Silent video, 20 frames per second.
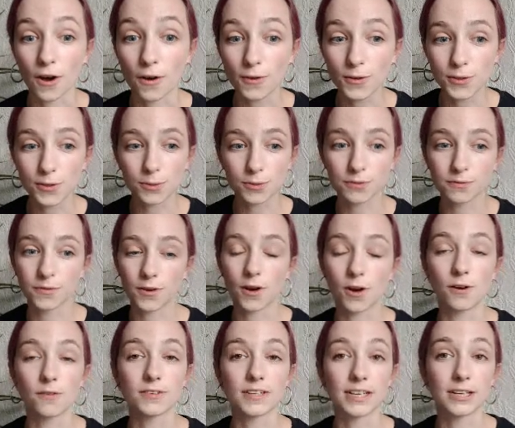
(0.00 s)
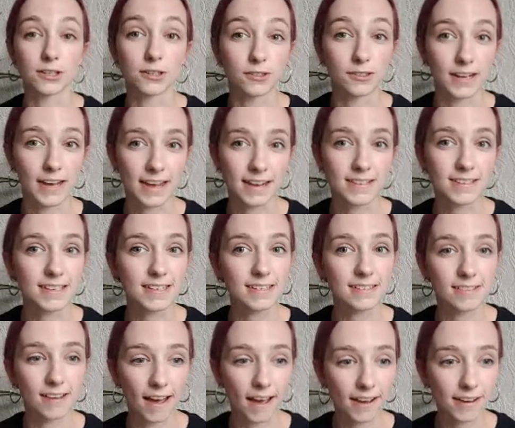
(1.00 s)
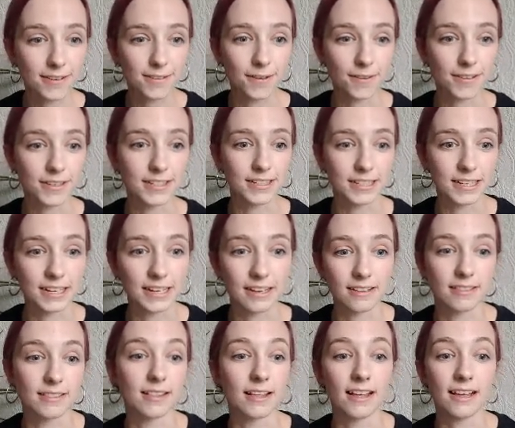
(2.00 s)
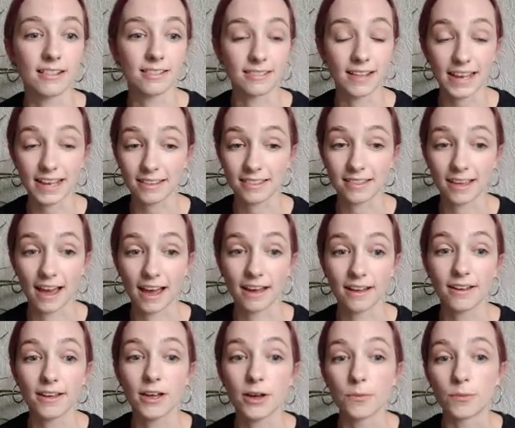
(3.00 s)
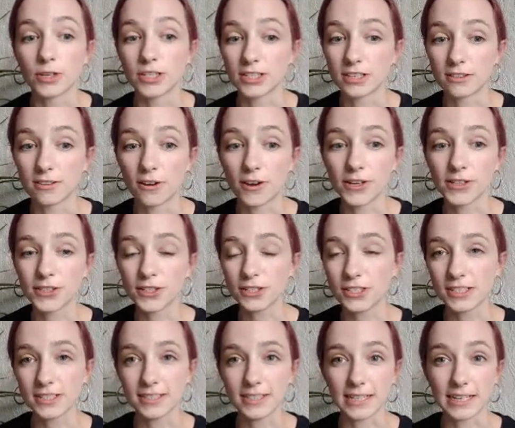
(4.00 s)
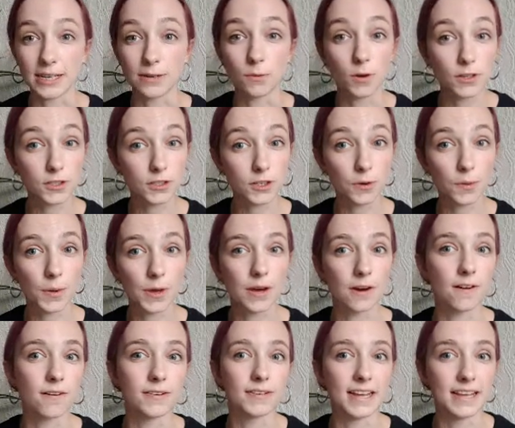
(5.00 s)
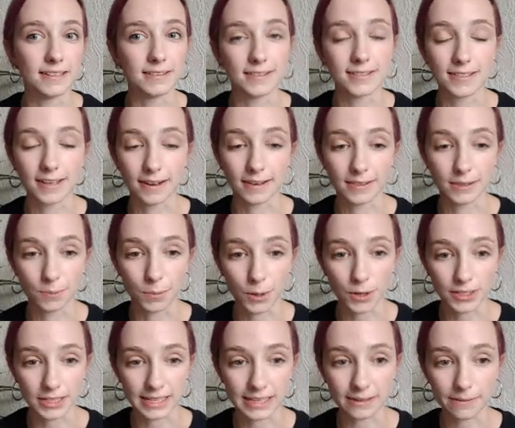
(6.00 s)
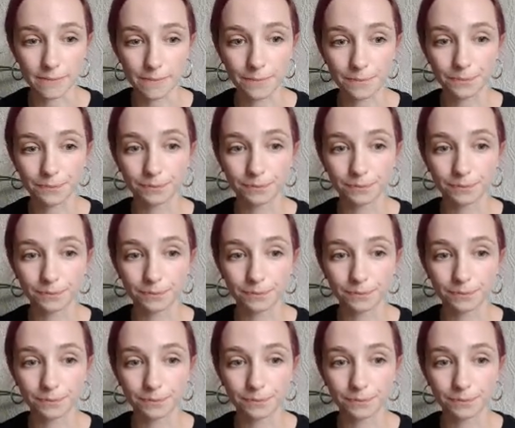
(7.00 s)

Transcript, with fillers: are also involved in creating technology like that, which allows you to see what's going on inside the body.